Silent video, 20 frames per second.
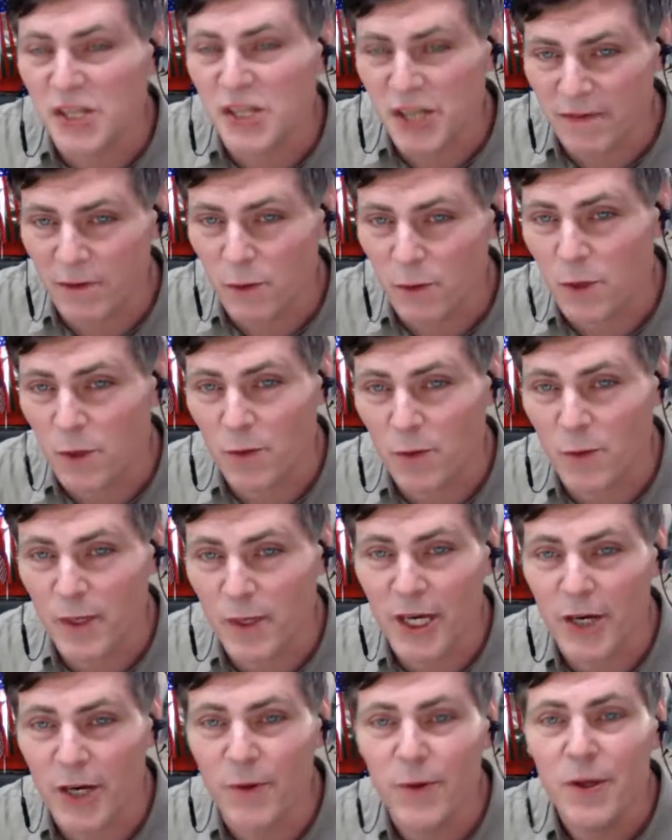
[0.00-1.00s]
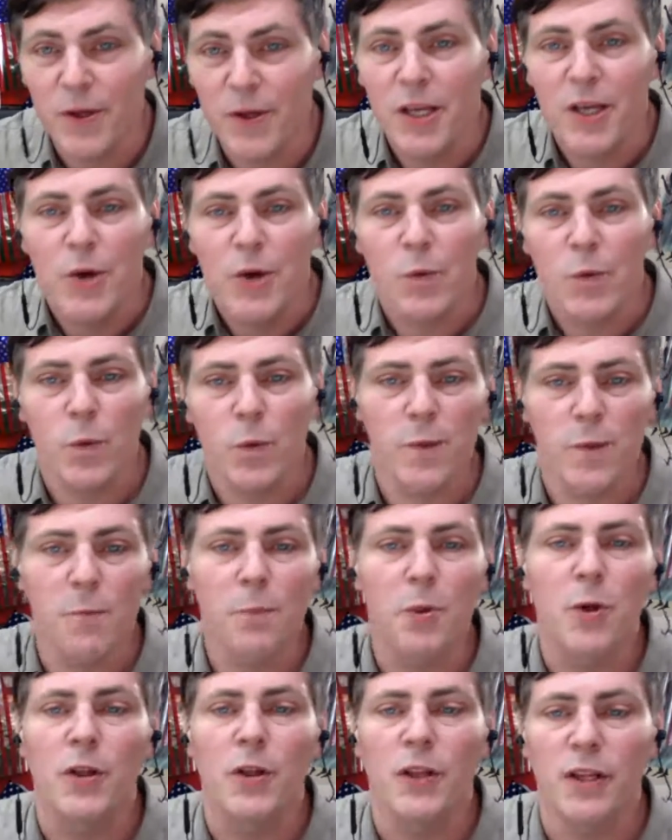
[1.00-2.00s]
everywhere we go. We
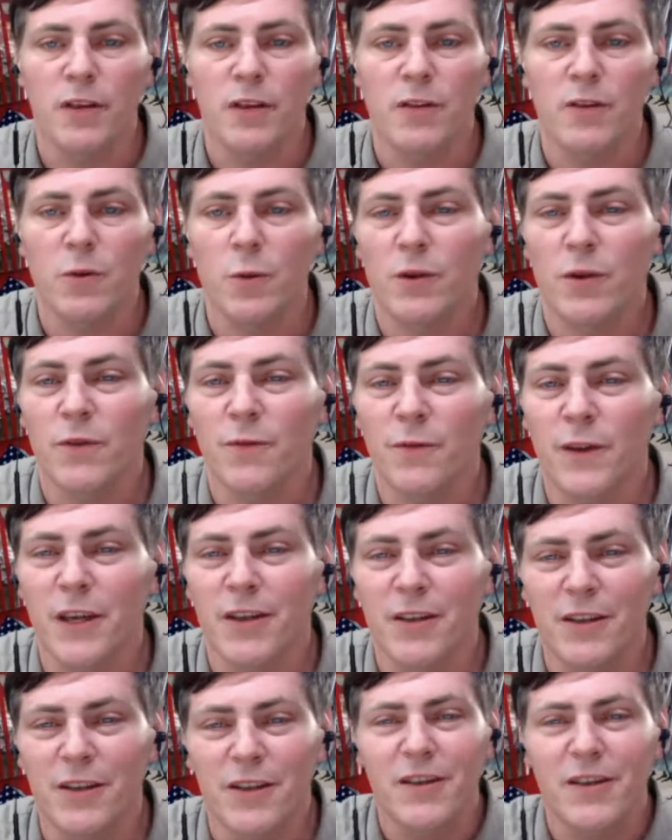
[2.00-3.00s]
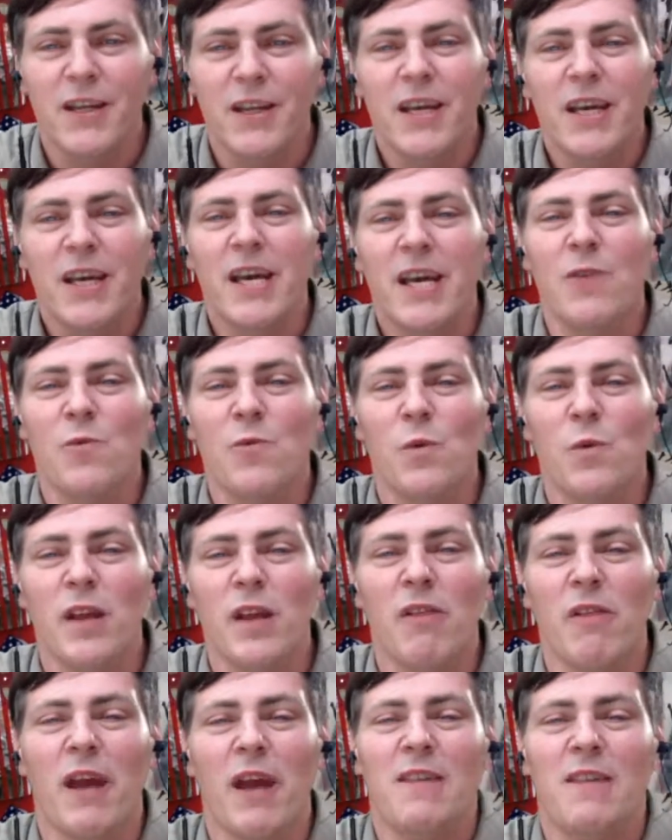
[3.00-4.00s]
pull into a field and
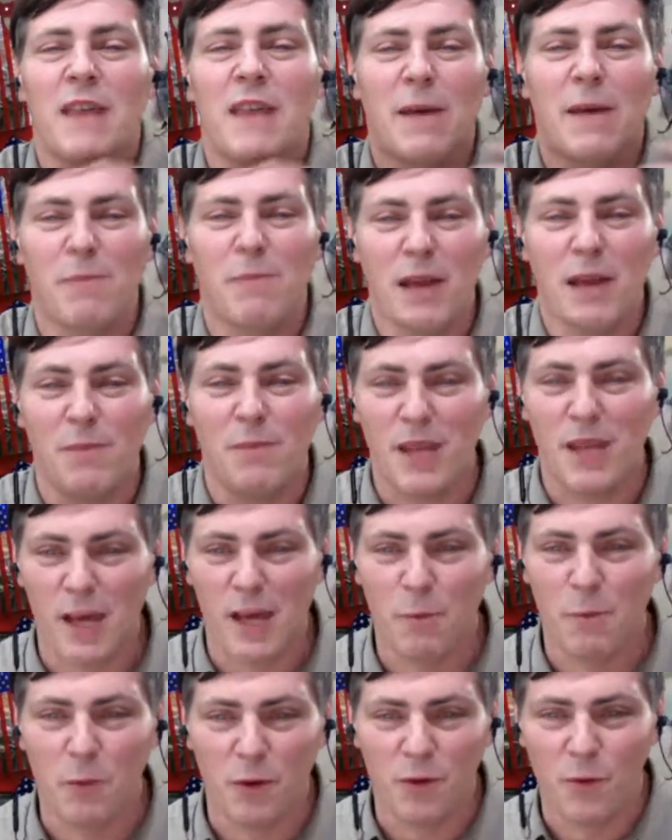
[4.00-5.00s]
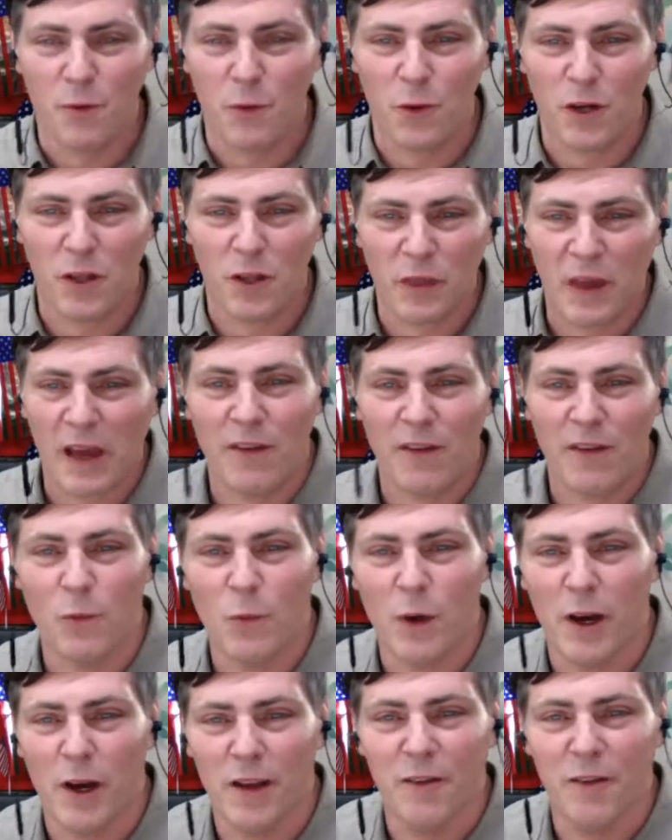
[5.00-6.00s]
we light that baby up with
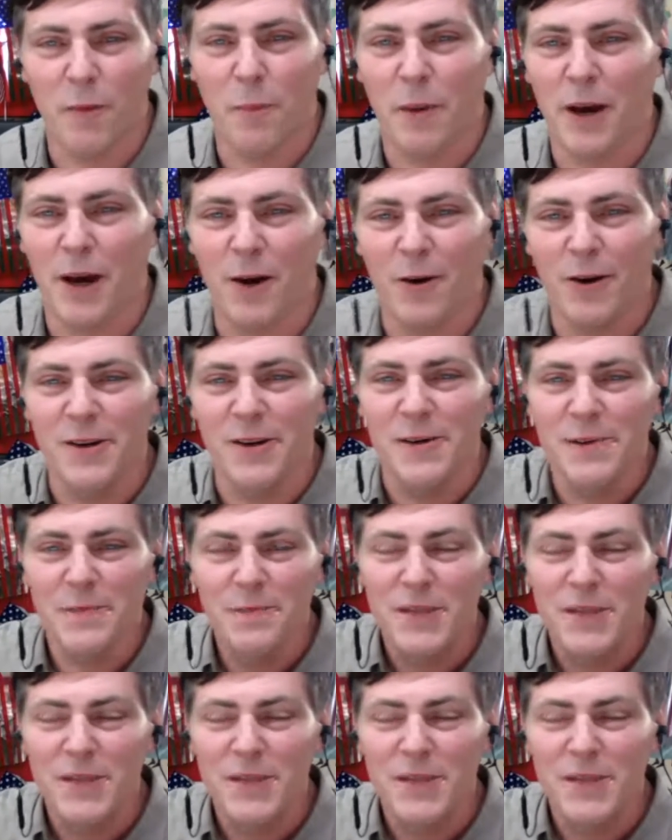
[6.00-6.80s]
40,000 watts of power,